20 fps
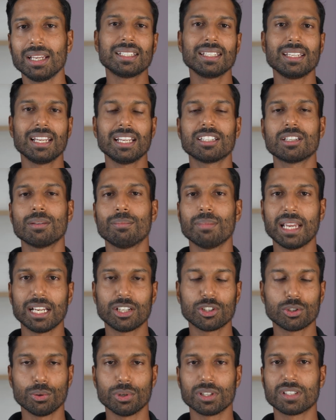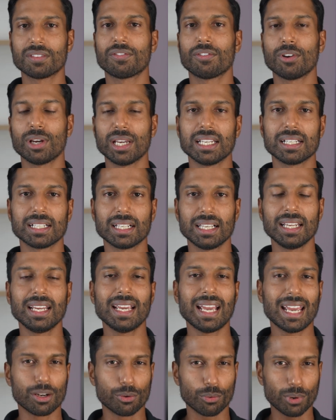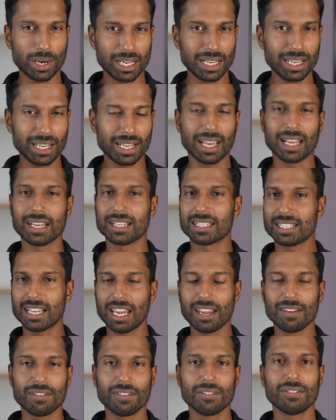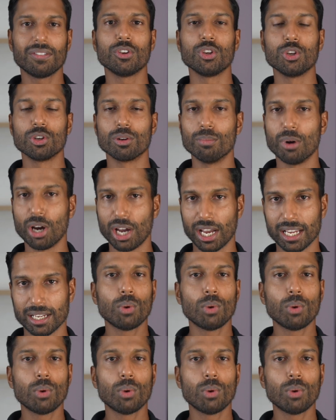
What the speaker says: She needs to make sure it's free and clear and ready and safe for you to buy.